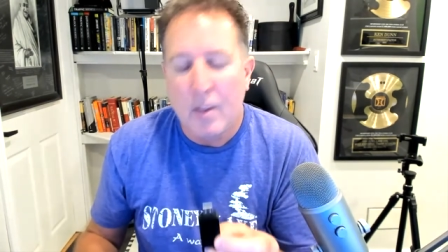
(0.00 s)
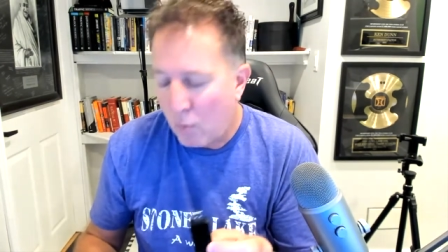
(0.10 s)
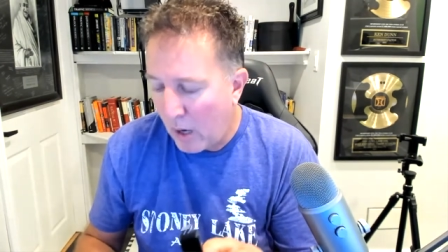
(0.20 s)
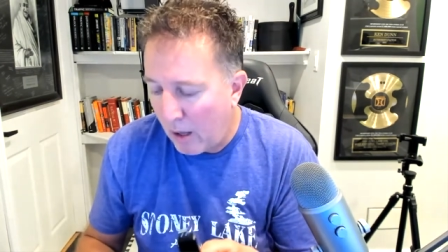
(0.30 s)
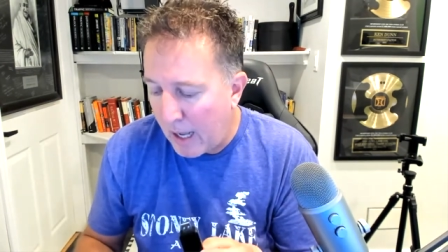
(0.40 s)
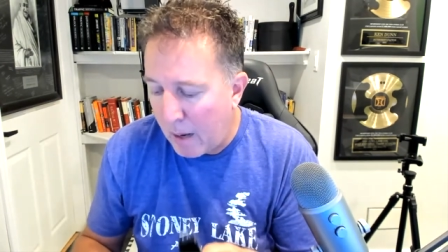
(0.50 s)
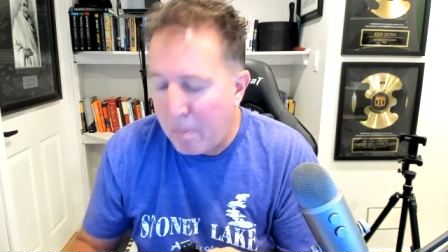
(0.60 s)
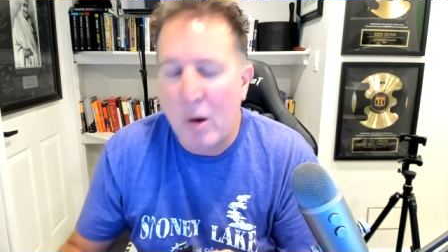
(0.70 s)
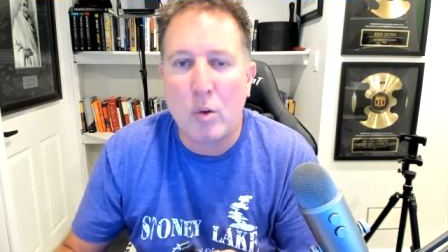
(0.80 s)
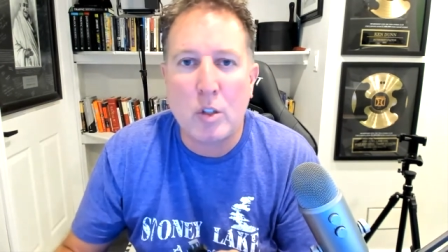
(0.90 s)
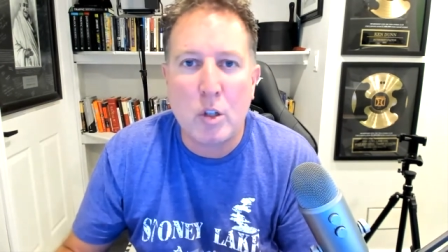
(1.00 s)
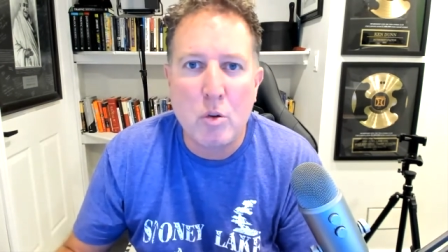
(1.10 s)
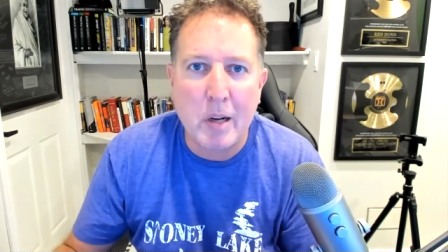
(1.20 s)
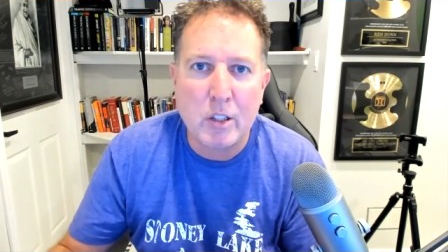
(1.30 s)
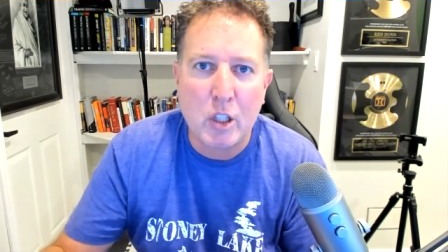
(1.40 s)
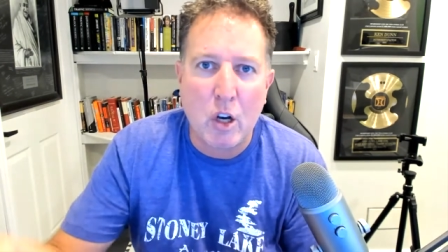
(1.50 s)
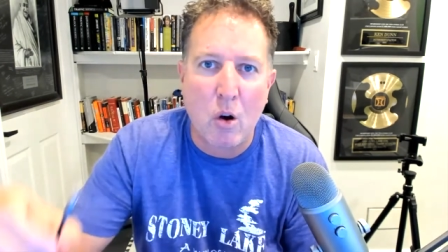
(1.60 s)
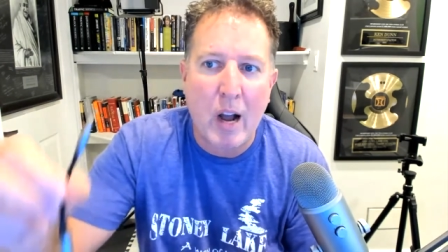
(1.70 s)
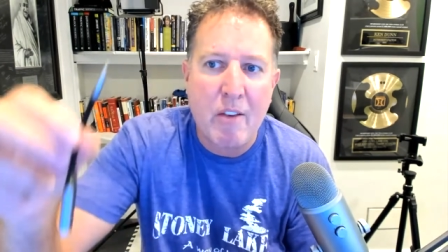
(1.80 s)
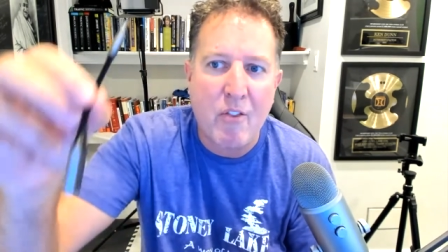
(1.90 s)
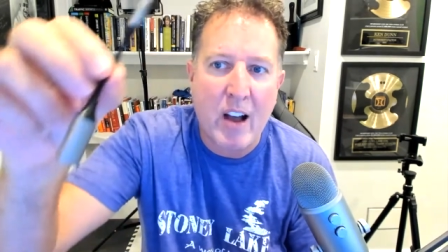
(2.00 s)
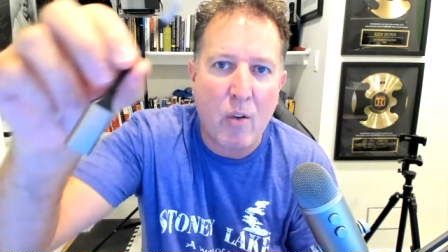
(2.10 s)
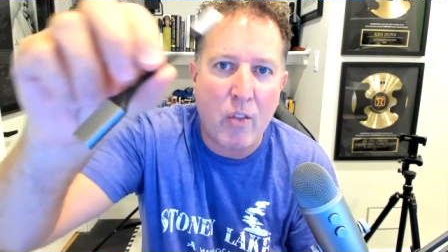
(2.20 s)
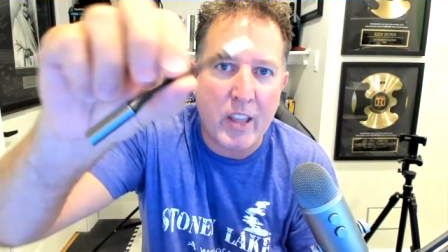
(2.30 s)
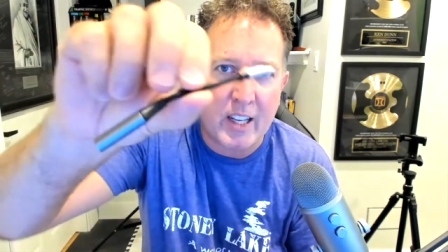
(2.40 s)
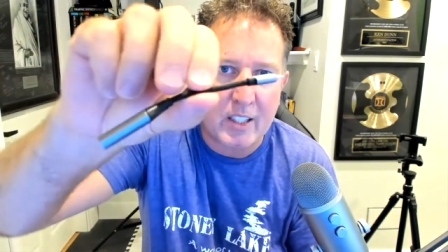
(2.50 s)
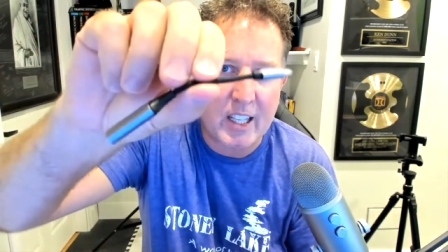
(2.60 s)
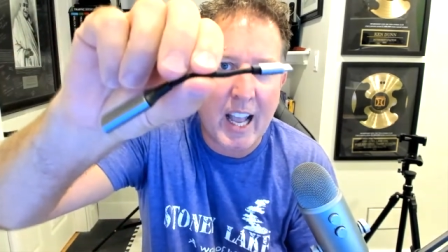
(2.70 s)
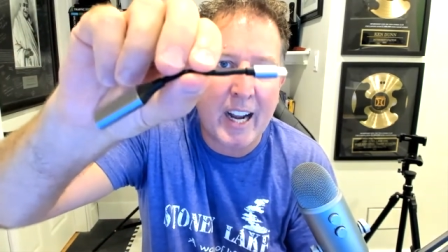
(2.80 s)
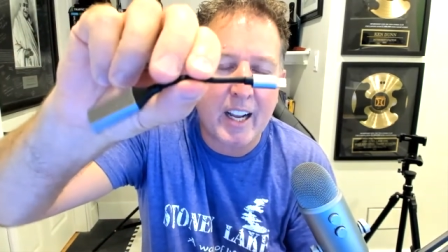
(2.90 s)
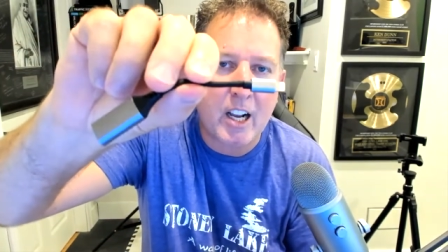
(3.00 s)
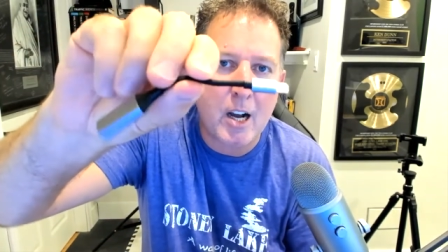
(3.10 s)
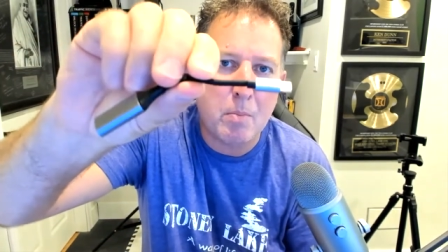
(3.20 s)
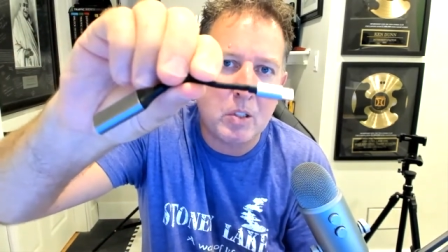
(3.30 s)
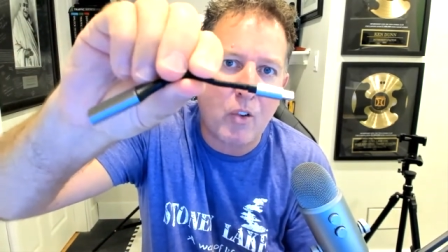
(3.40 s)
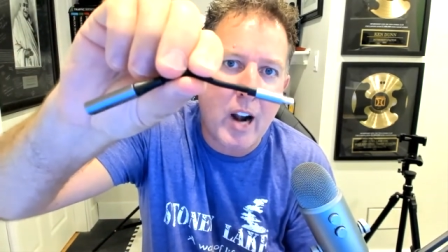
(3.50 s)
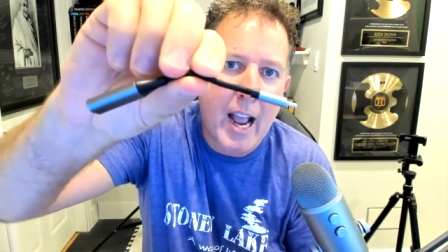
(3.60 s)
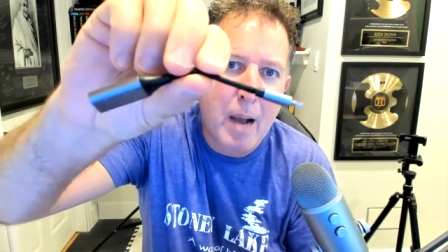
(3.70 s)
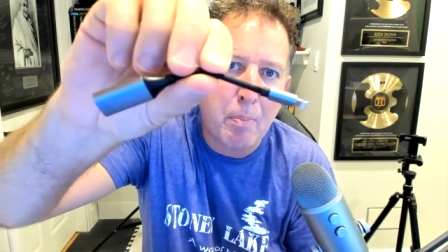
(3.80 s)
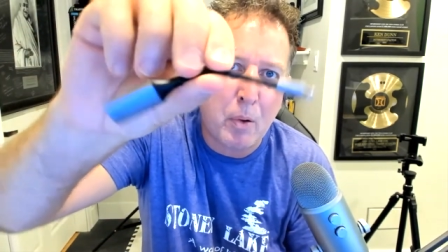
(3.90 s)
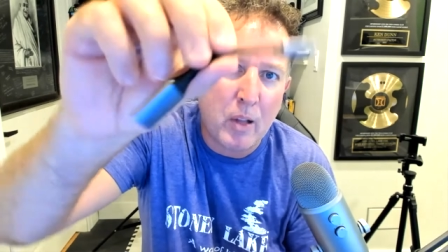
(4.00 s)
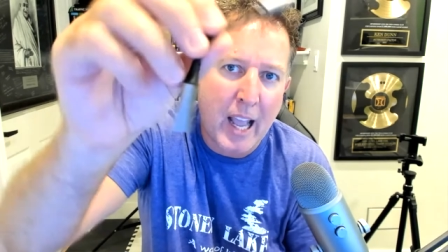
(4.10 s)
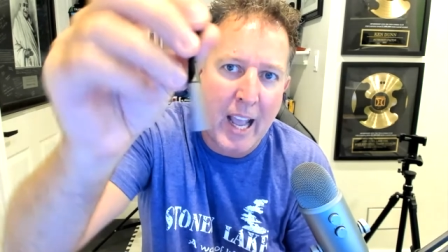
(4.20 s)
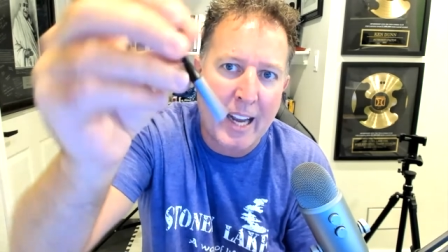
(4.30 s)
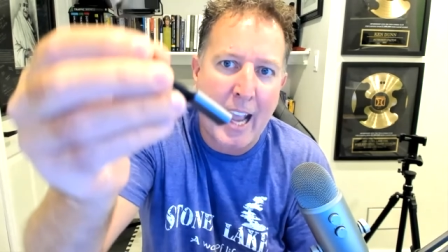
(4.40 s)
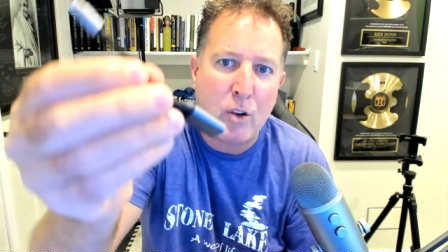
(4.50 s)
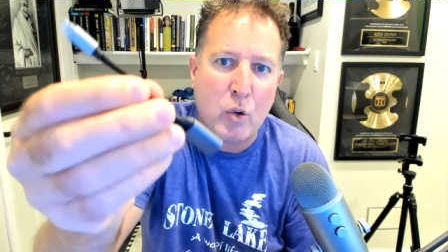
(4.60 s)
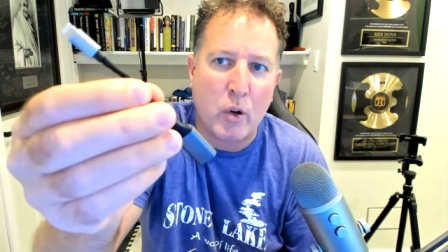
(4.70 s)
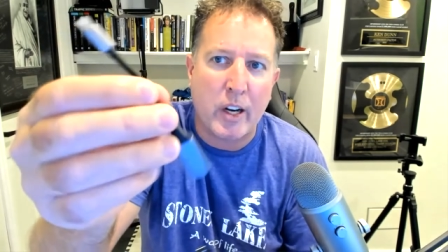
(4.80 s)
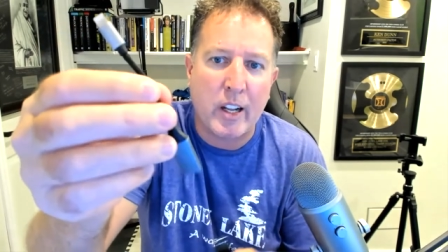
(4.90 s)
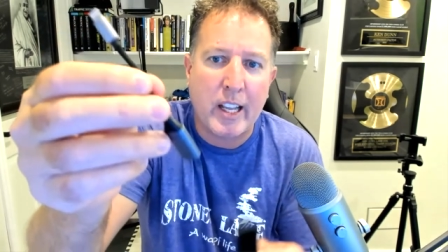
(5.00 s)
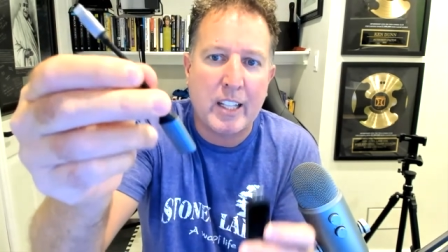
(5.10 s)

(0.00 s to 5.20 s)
Well, about two months ago, I found this, and it comes for Apple and Android.